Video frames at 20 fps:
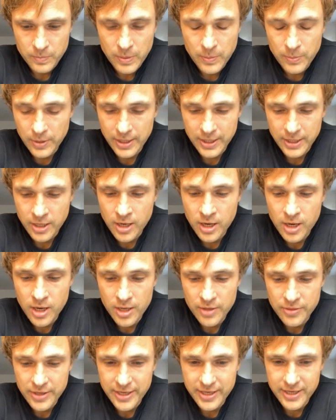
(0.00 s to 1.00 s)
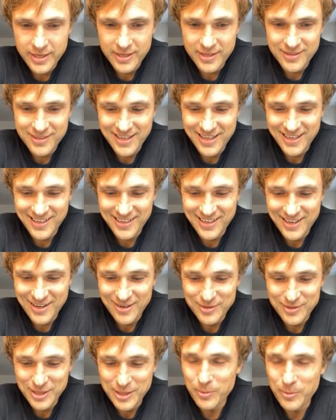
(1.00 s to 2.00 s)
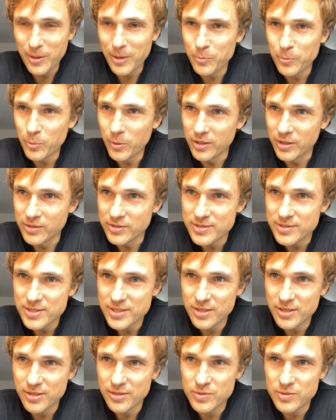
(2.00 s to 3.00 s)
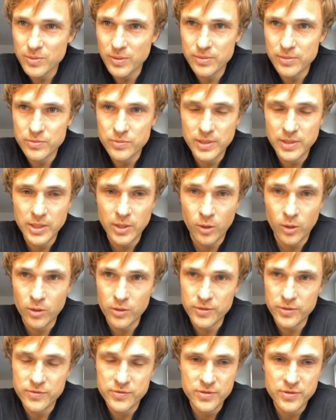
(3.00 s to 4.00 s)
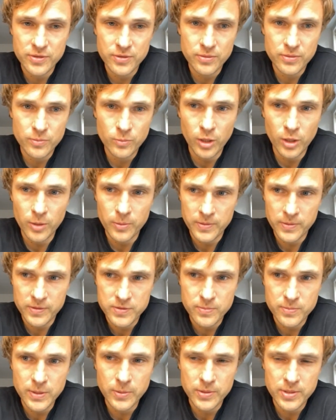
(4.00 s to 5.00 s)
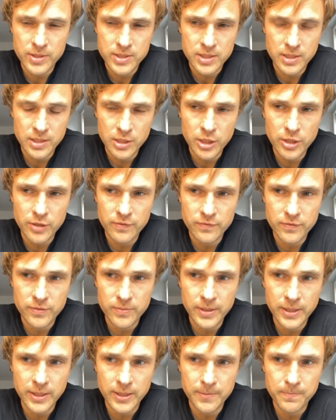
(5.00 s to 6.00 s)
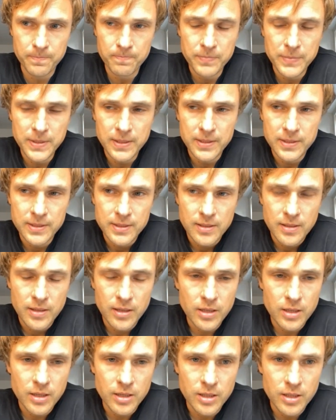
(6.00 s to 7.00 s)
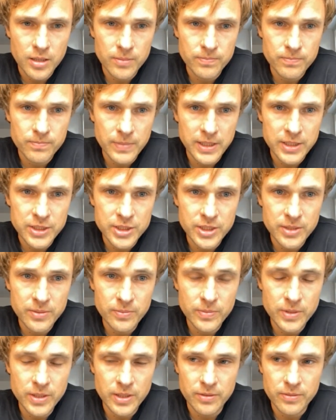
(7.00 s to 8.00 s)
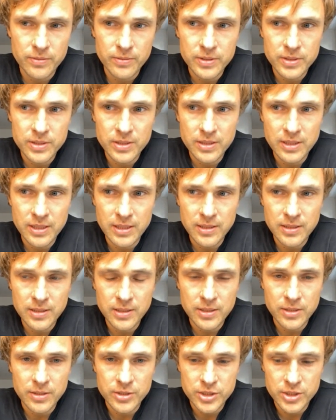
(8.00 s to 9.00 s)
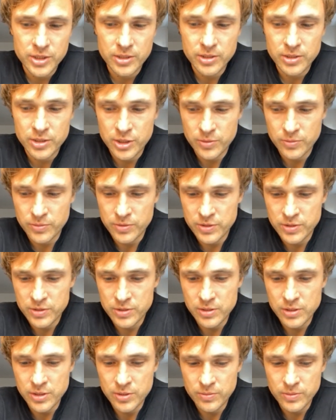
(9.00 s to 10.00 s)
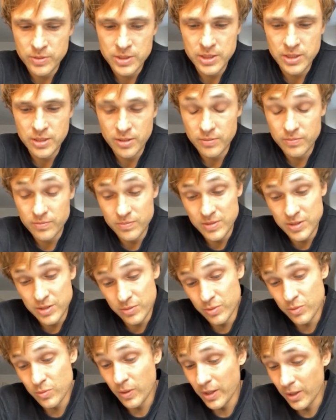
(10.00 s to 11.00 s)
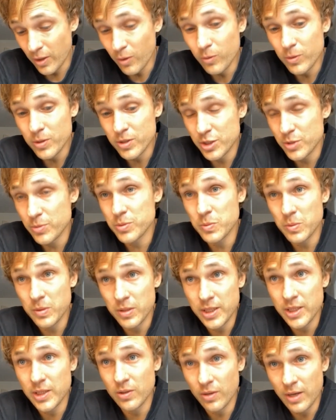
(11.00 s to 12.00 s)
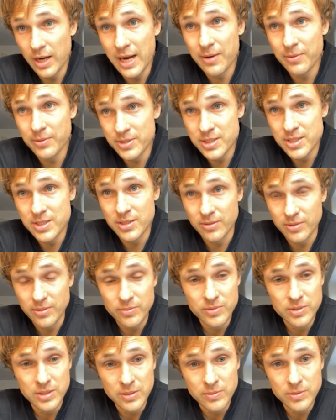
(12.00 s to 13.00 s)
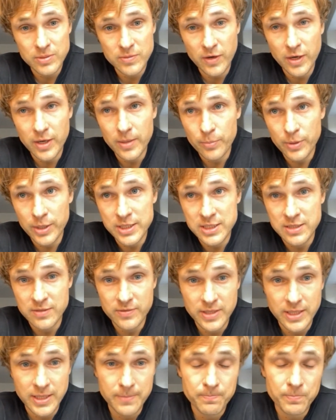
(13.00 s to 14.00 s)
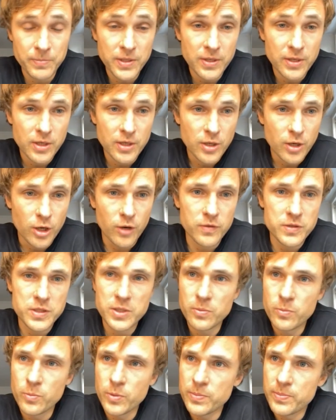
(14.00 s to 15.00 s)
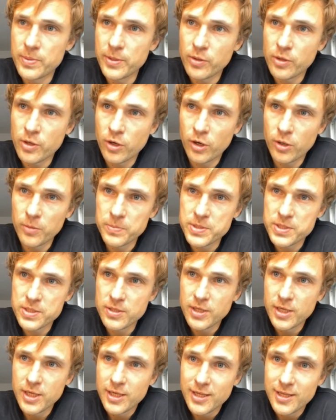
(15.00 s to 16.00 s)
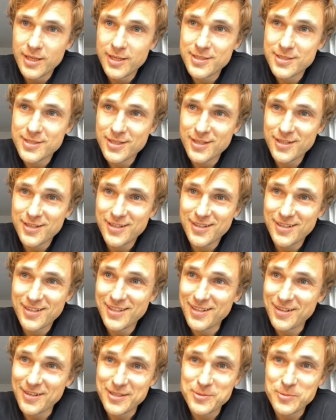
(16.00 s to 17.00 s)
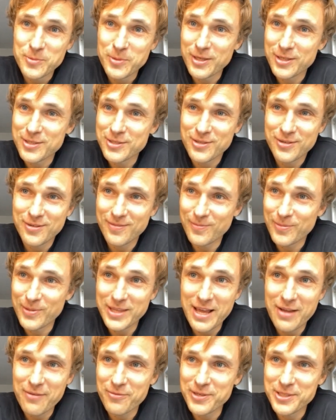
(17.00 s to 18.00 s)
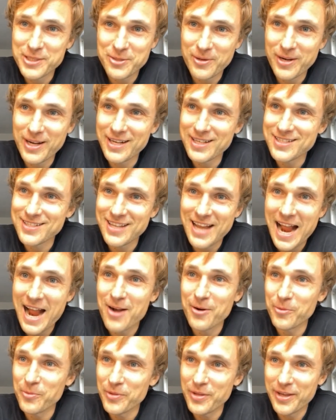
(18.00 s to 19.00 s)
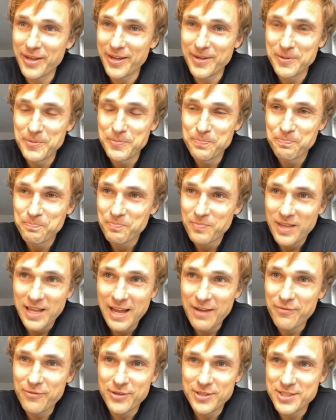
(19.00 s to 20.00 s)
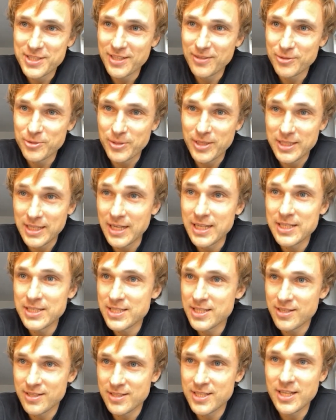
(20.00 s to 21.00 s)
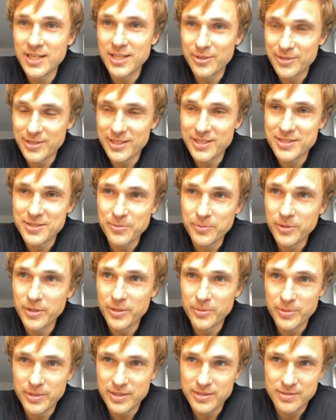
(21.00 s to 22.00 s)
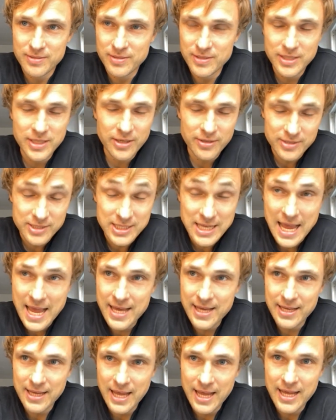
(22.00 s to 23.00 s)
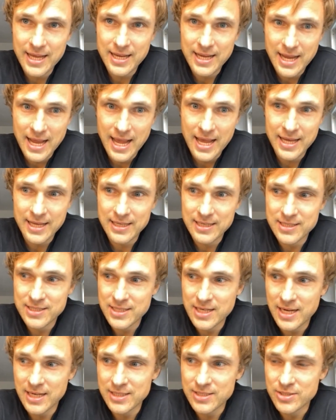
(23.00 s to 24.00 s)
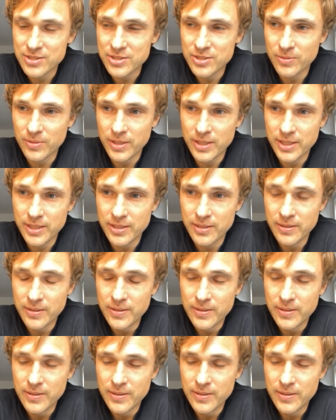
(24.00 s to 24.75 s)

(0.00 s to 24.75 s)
people like her, they only come around once, you know. So I was really honored to work with her, to meet with her, to learn from her. And she, you know, she was, you know, she was quite old and she was working long hours still. It was very impressive. And then obviously with Bill Cobbs, he's worked with every director out there, every single director, and he's continuing to work with, you know, just A-list actors. So I